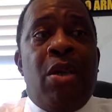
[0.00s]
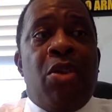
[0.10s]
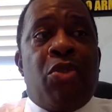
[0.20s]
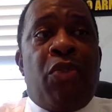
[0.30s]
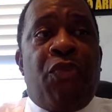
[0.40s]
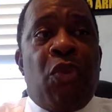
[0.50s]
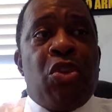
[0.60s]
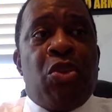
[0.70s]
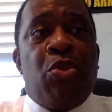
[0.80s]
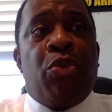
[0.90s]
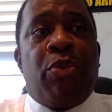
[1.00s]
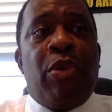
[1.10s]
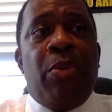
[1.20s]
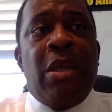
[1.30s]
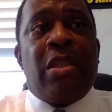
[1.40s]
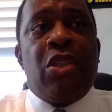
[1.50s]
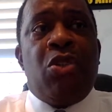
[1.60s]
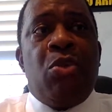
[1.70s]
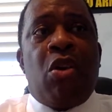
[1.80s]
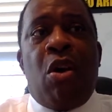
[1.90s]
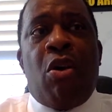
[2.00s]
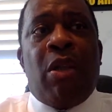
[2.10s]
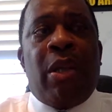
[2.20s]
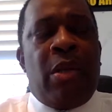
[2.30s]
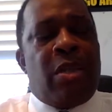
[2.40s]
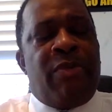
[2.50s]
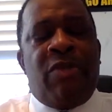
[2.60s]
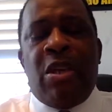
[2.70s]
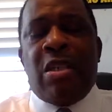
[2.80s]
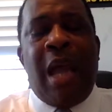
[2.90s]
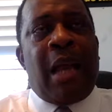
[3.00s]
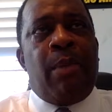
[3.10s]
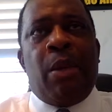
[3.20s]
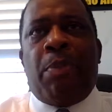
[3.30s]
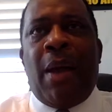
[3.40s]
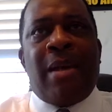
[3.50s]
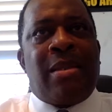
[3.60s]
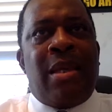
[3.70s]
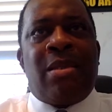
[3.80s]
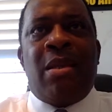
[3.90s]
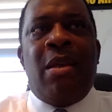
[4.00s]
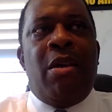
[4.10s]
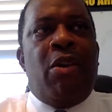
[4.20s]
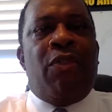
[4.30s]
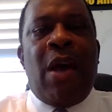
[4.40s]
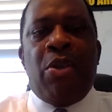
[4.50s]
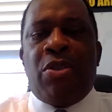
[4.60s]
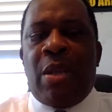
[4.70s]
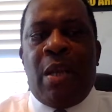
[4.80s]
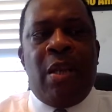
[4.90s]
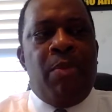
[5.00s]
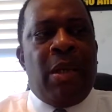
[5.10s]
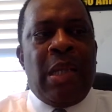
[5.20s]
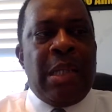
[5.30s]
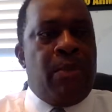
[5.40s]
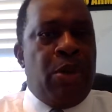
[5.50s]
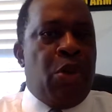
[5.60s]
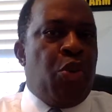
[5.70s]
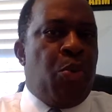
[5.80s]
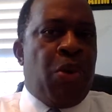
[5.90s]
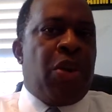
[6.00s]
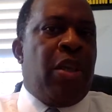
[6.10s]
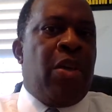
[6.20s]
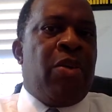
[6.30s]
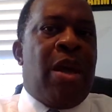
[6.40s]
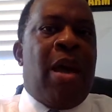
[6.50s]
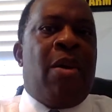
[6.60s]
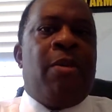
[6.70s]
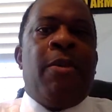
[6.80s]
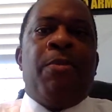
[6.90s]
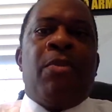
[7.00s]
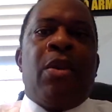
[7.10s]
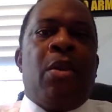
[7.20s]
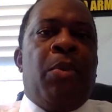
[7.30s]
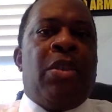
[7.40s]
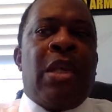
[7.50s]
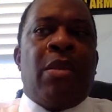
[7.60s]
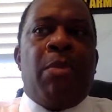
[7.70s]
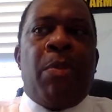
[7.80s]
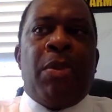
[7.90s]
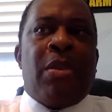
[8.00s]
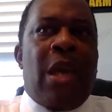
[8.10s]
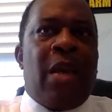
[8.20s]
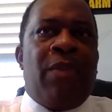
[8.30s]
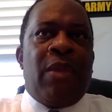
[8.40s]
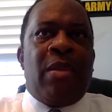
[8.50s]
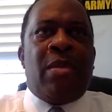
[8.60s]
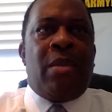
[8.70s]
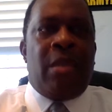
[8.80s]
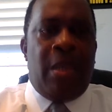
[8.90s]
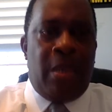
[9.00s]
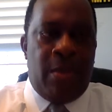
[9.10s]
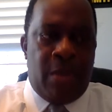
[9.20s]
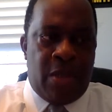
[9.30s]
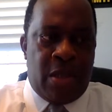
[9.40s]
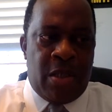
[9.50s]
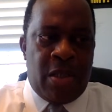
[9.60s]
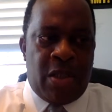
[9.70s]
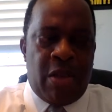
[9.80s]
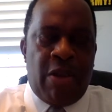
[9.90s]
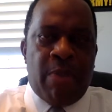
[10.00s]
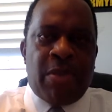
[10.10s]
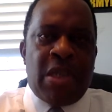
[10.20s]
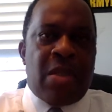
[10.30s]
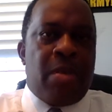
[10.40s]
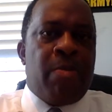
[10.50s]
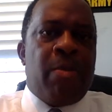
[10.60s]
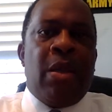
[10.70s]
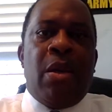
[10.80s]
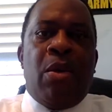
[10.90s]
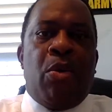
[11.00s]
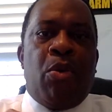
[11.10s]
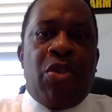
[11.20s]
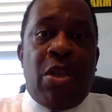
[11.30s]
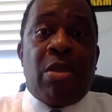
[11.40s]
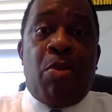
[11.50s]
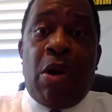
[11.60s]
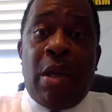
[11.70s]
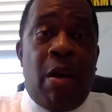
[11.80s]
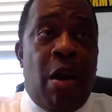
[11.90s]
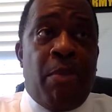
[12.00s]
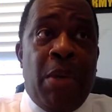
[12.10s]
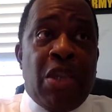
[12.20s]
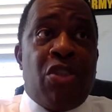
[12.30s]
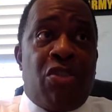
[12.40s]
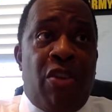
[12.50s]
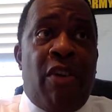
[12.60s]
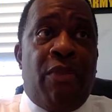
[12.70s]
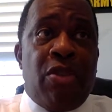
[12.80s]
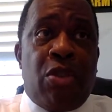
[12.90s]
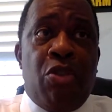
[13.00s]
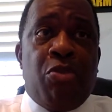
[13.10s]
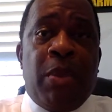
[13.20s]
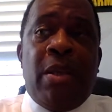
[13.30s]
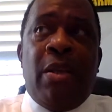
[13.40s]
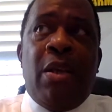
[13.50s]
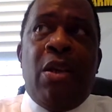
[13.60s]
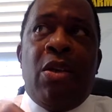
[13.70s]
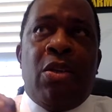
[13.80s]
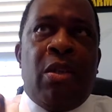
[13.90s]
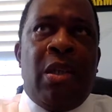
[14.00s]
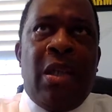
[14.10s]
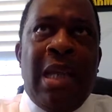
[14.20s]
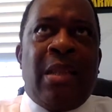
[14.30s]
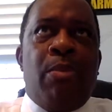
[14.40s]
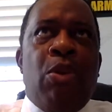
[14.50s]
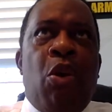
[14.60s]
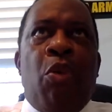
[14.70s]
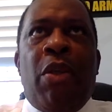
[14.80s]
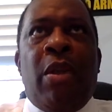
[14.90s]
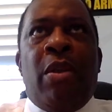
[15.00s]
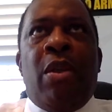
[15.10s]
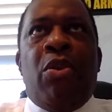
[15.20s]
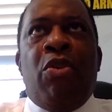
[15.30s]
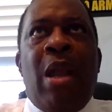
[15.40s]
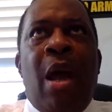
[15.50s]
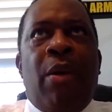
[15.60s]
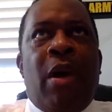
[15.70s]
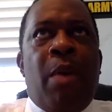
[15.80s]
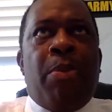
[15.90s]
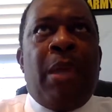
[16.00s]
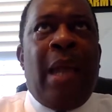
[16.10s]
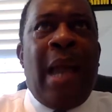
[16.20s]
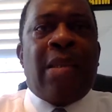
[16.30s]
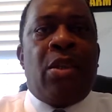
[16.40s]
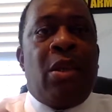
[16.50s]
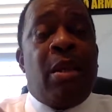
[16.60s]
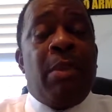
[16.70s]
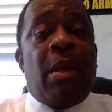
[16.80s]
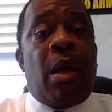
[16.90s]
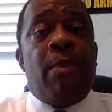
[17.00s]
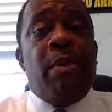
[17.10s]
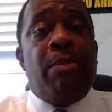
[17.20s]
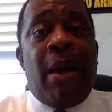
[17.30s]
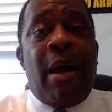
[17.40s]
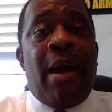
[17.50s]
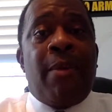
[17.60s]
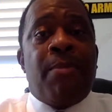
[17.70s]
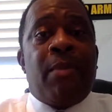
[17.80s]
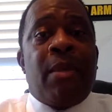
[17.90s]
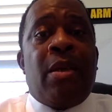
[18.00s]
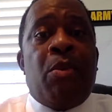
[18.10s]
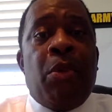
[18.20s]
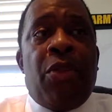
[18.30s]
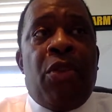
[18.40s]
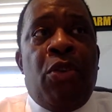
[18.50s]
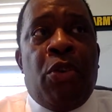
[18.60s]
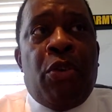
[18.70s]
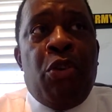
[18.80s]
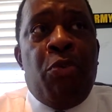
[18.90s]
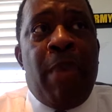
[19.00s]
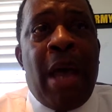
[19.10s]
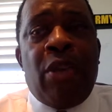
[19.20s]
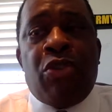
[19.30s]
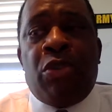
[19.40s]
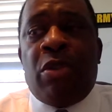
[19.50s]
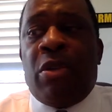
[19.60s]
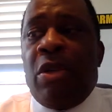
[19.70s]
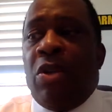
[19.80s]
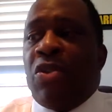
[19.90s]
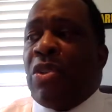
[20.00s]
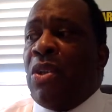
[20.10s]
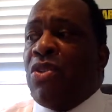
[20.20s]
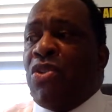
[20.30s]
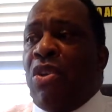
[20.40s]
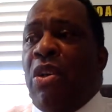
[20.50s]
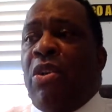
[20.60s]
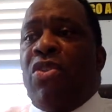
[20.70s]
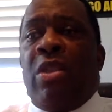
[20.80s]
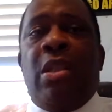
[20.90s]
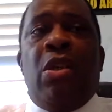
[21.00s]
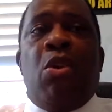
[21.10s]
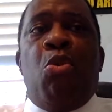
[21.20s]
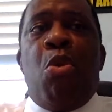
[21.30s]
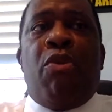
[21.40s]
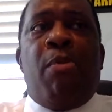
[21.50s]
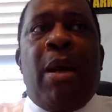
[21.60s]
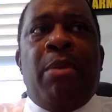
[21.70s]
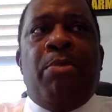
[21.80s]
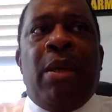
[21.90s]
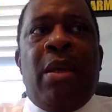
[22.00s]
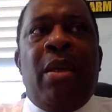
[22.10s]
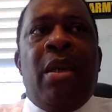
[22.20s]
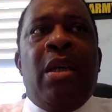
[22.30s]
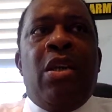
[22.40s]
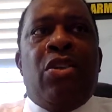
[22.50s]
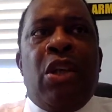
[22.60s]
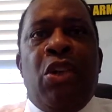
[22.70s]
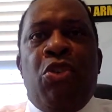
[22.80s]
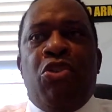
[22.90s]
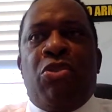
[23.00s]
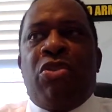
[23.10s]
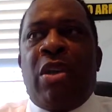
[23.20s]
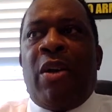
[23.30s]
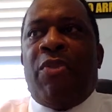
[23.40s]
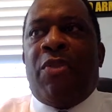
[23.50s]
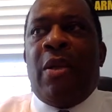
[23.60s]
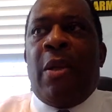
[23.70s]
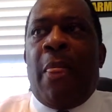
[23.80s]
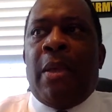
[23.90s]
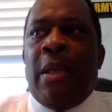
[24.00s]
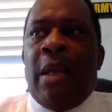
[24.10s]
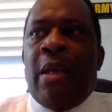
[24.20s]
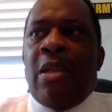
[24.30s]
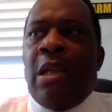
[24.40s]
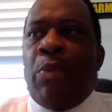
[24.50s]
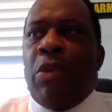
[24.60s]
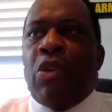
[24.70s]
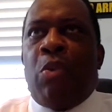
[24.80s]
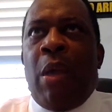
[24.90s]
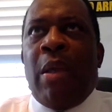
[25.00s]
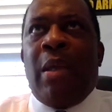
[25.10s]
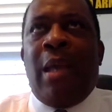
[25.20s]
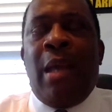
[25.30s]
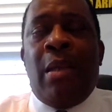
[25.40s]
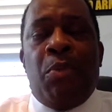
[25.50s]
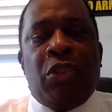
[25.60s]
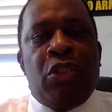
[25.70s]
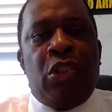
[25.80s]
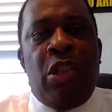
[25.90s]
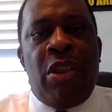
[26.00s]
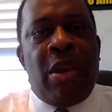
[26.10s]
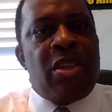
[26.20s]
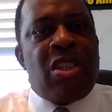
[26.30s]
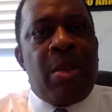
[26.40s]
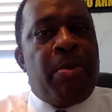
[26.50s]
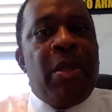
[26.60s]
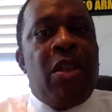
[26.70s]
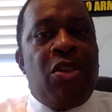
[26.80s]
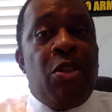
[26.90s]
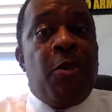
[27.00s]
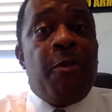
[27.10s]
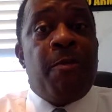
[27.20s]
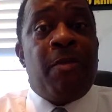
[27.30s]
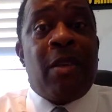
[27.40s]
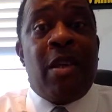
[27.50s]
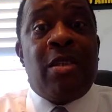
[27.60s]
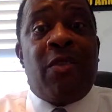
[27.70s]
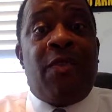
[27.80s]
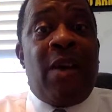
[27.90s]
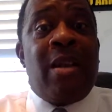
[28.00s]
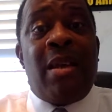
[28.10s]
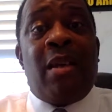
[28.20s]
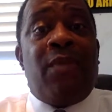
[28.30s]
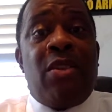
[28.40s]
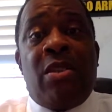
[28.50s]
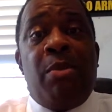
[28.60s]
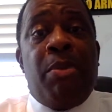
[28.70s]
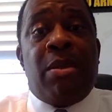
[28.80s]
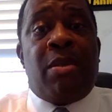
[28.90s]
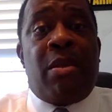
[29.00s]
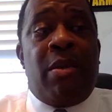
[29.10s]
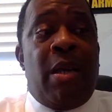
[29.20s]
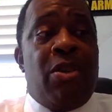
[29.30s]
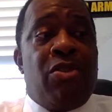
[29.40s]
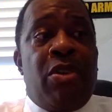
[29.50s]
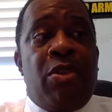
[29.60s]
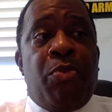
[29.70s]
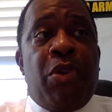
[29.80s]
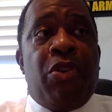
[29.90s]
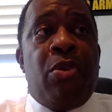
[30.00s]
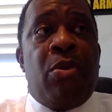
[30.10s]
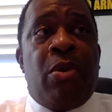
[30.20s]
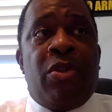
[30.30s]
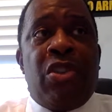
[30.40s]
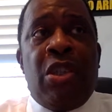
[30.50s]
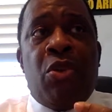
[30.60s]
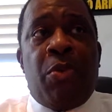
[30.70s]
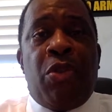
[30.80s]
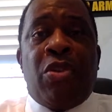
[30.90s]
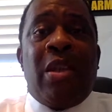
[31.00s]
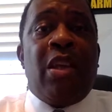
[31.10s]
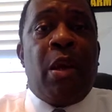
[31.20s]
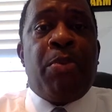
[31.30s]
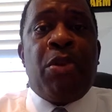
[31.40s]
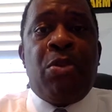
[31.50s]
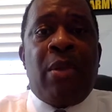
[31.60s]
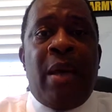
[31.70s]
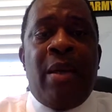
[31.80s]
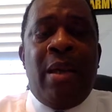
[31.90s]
So the first 2 or 3 weeks is you calling, and there's a very documented process of how you send out an email, let them know you're working here now. We set them up inside the CRM system or sales and marketing automation software, to let them know that you're now at company X. You're going to be coming by with your new manager, sales engineer, CEO, whoever it might be, to introduce yourself again and get reacquainted. And what you're there simply to do is to find out if there's any business there. That engineer with you or CEO with you is going to help you do that.